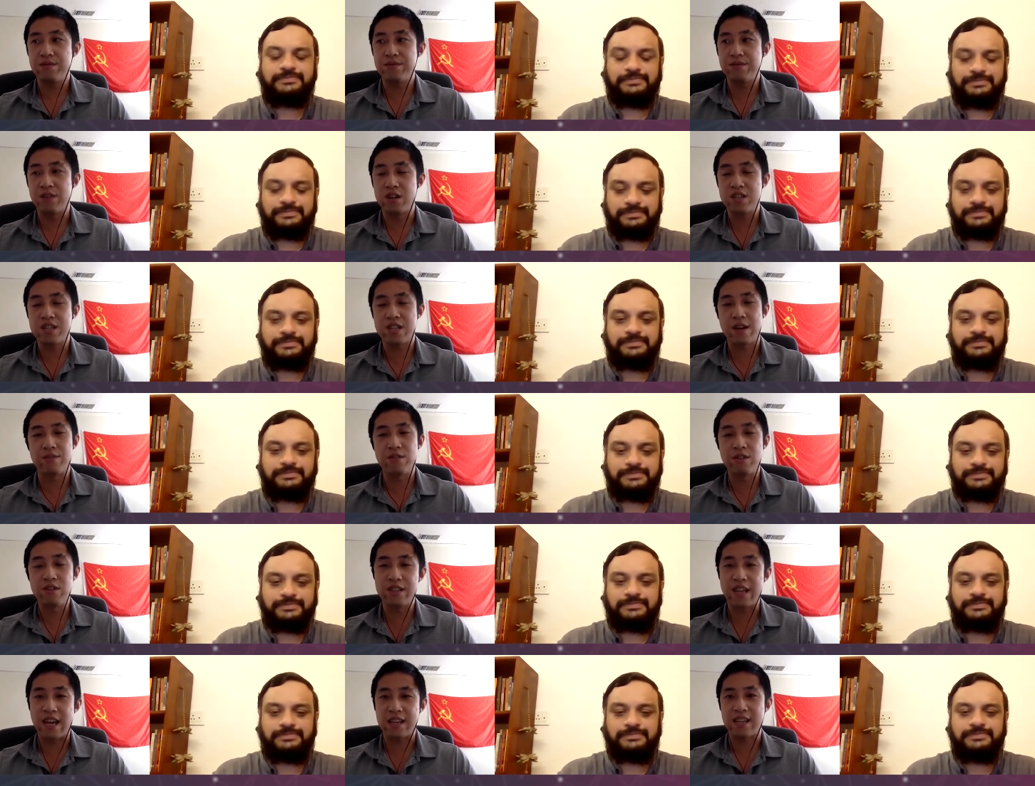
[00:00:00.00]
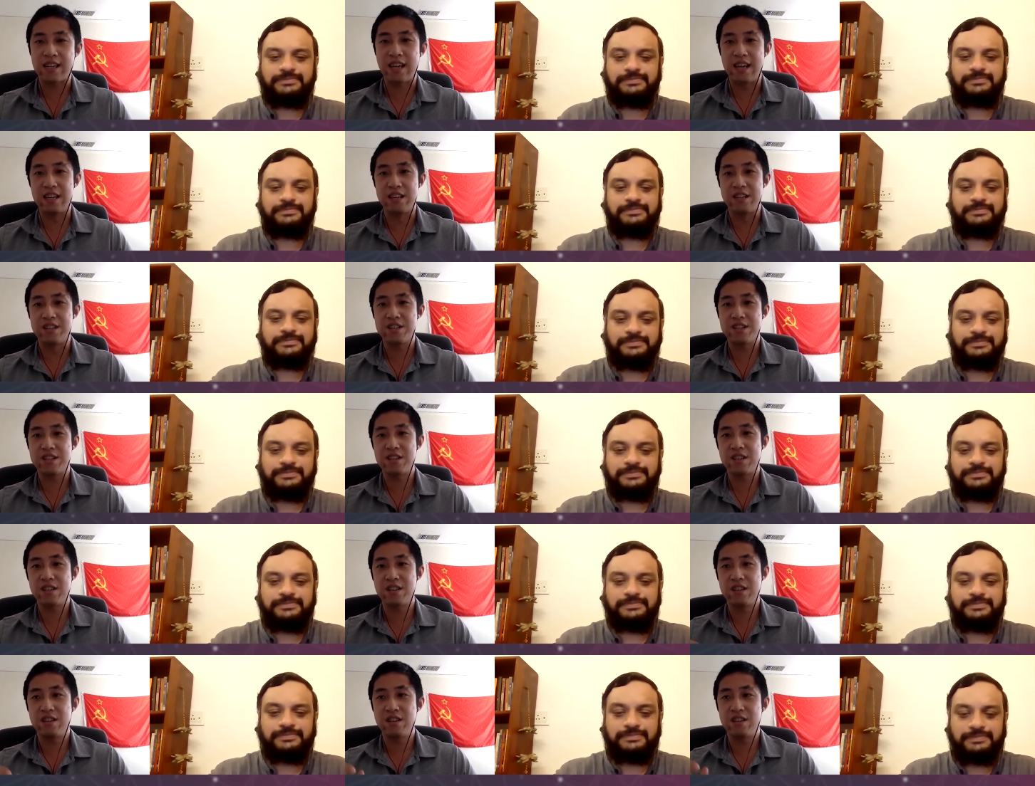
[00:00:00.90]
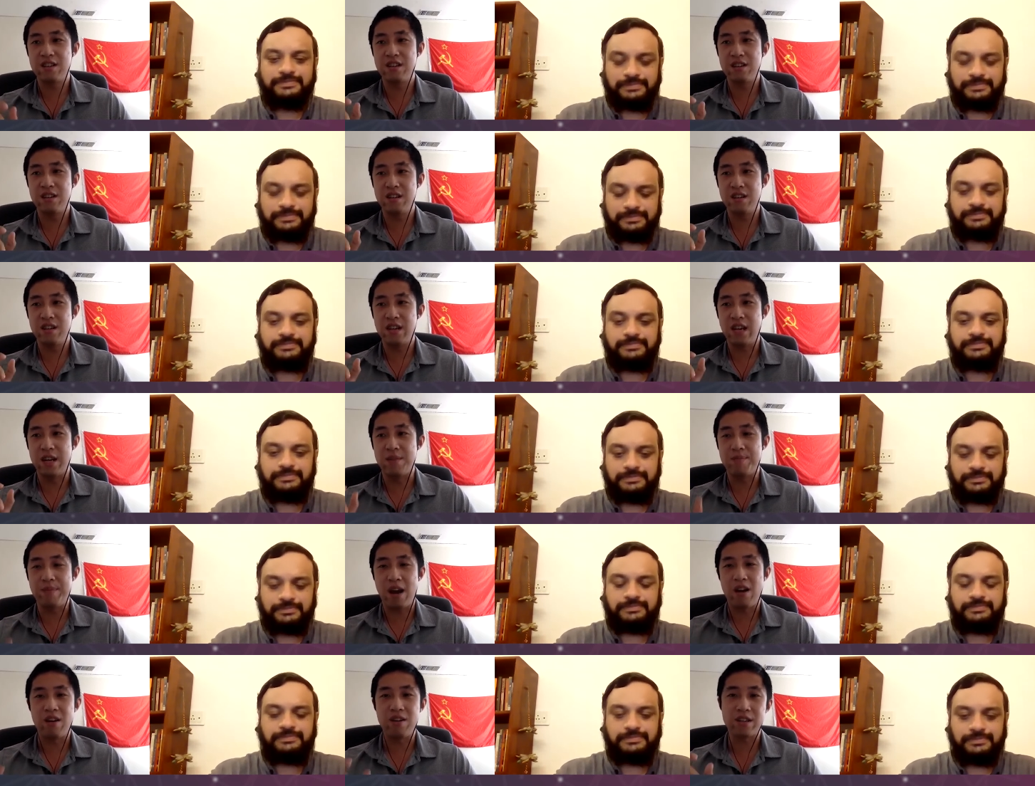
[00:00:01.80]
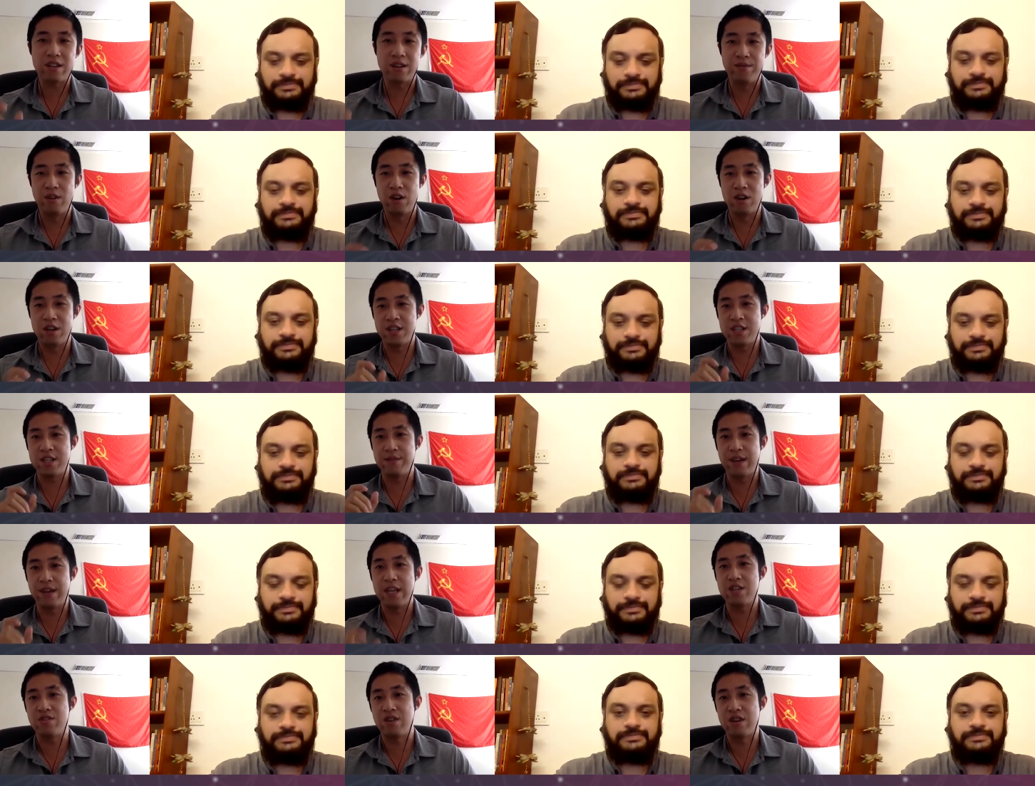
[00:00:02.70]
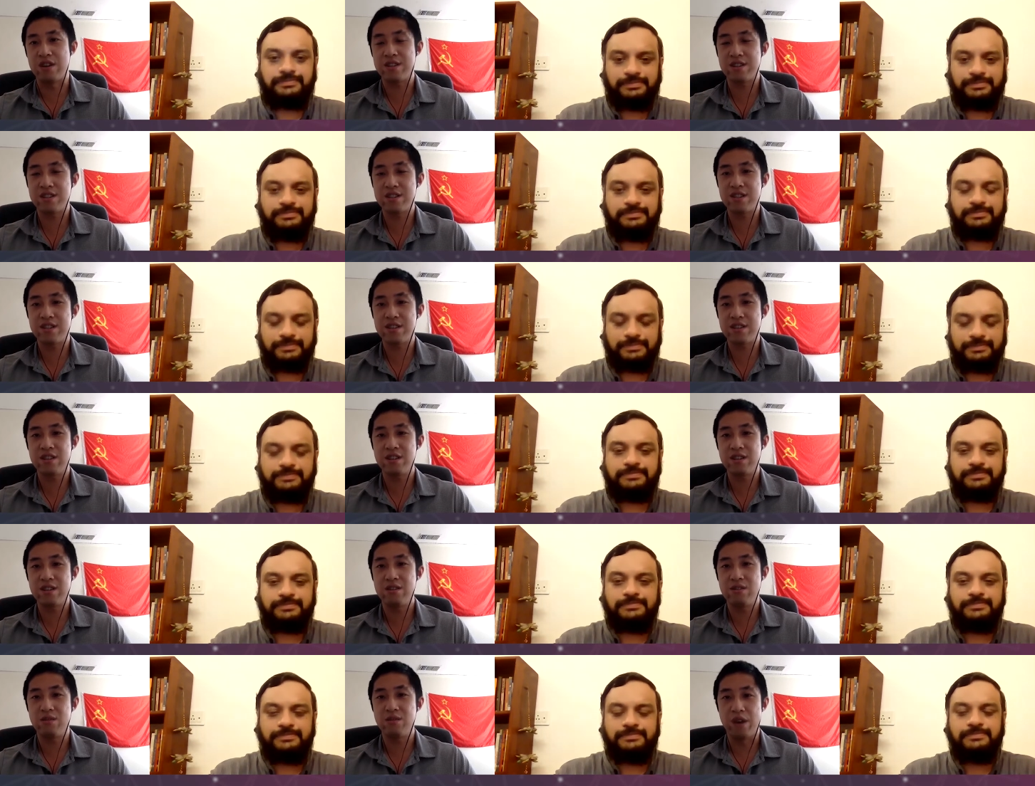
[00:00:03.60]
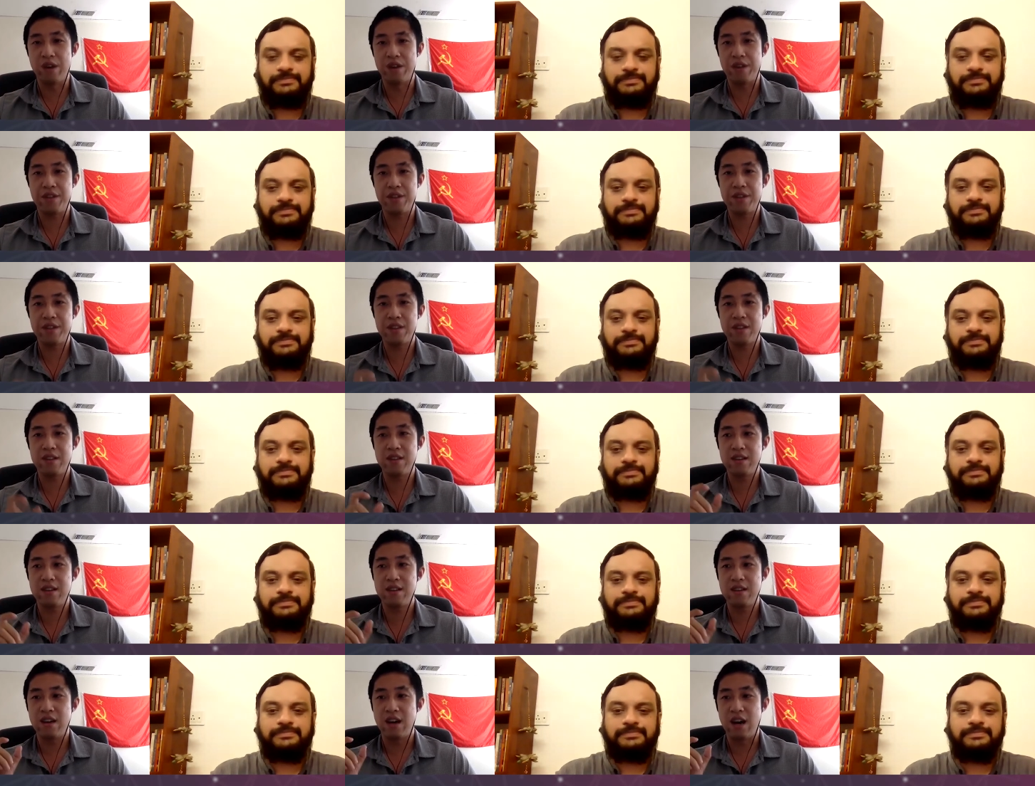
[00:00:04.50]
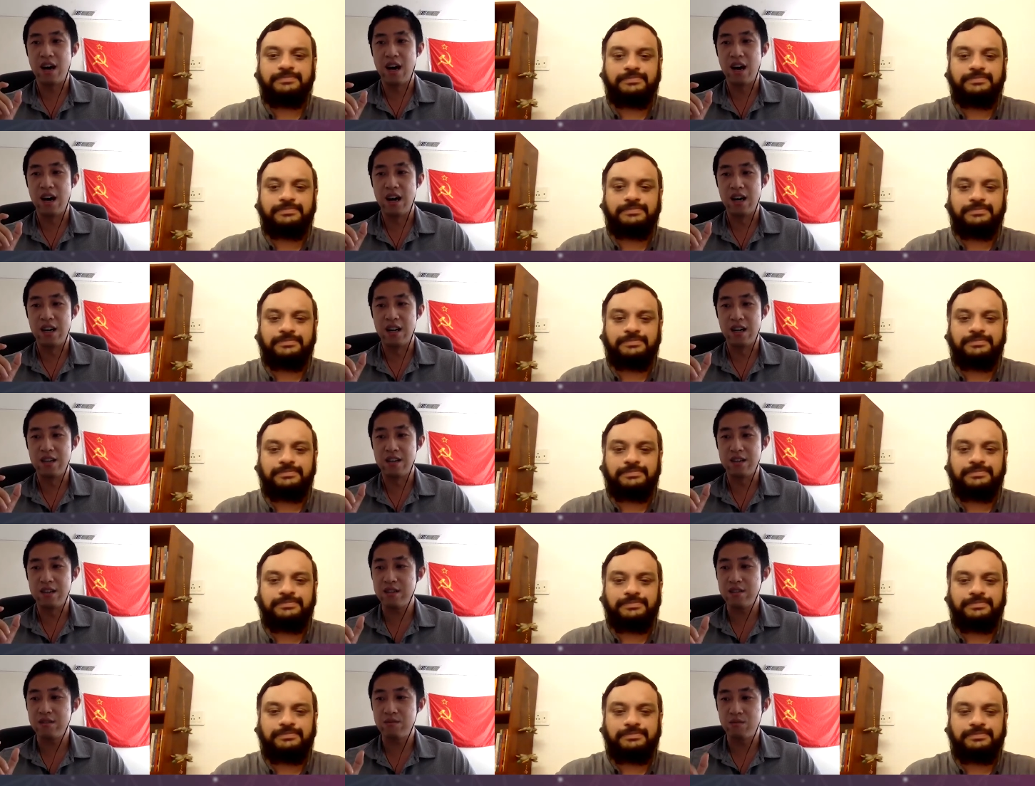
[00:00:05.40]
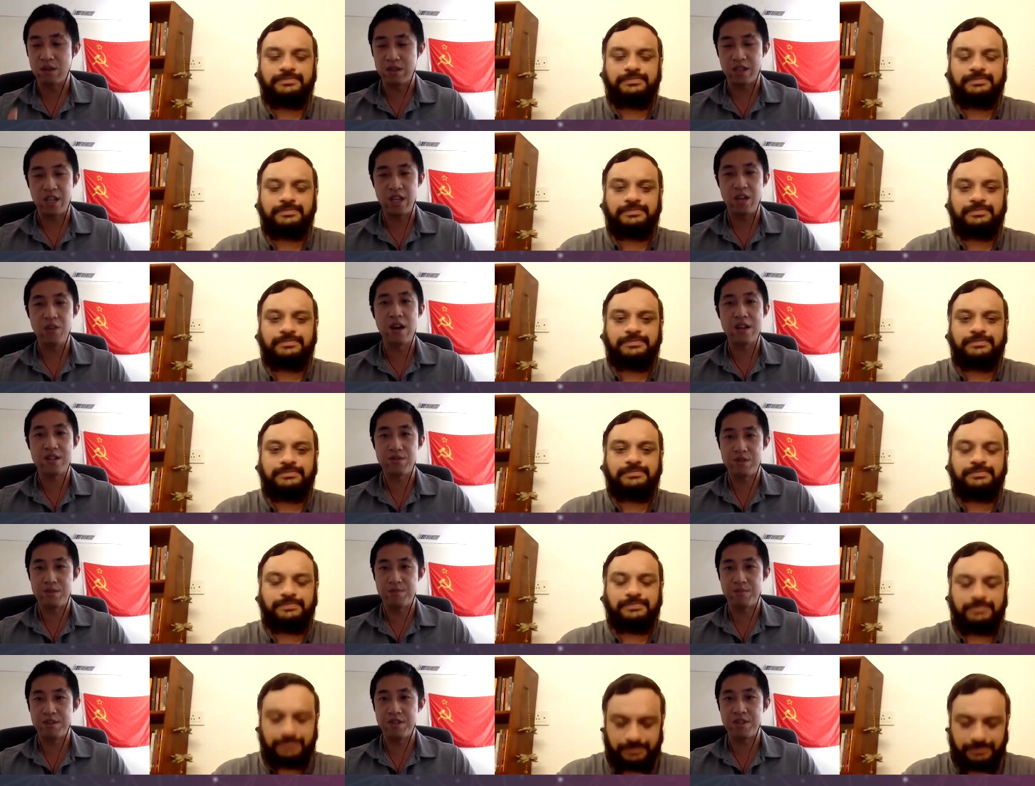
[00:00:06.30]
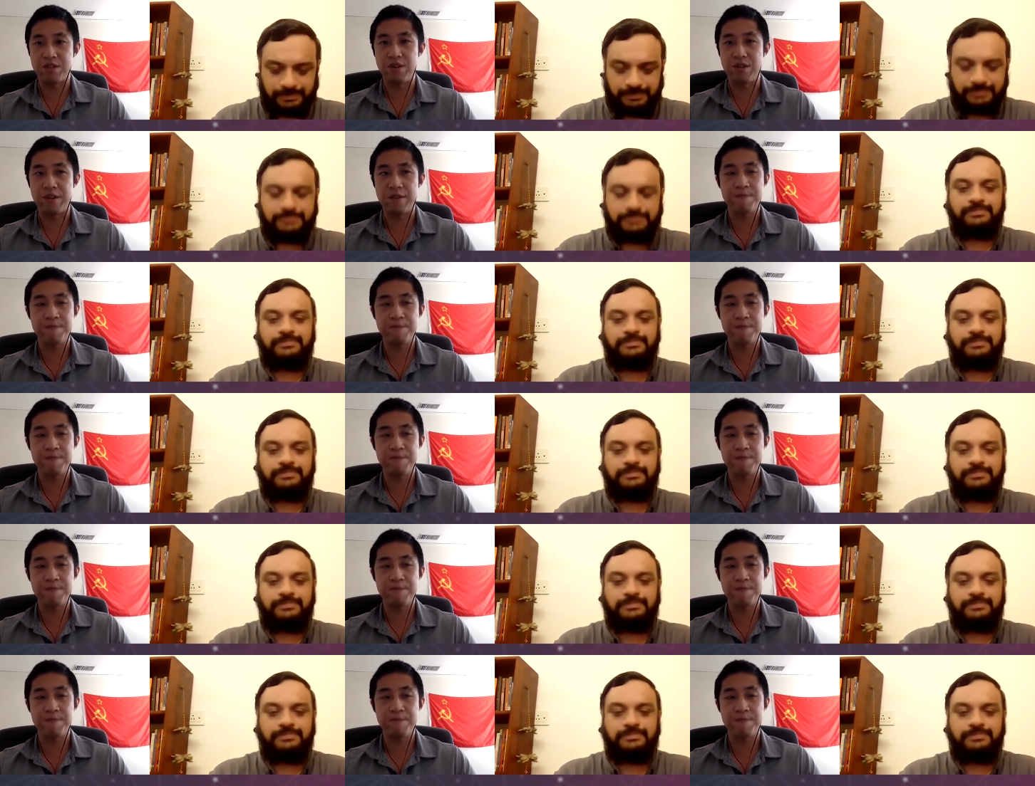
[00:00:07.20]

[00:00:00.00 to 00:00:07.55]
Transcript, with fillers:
Speaker 1: for several decades, an apparent convergence of interests with uh, what the U S was pursuing,